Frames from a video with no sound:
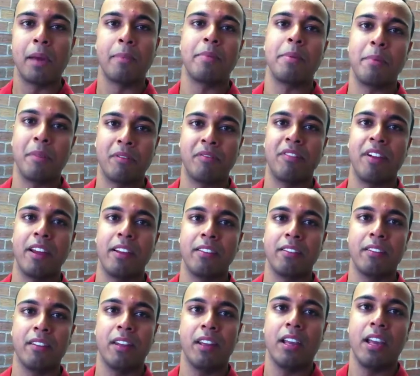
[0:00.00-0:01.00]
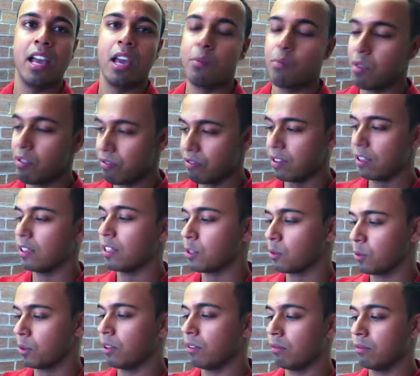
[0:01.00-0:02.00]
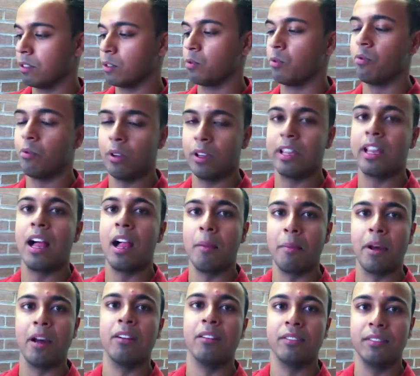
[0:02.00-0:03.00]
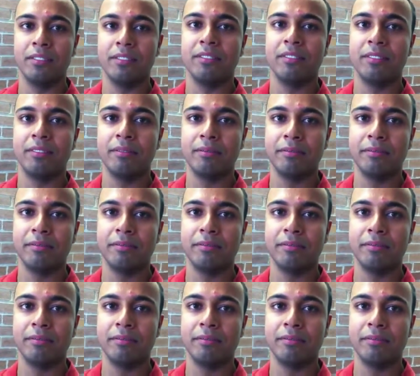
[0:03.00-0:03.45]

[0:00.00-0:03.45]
blind people face, and we feel this would really help out.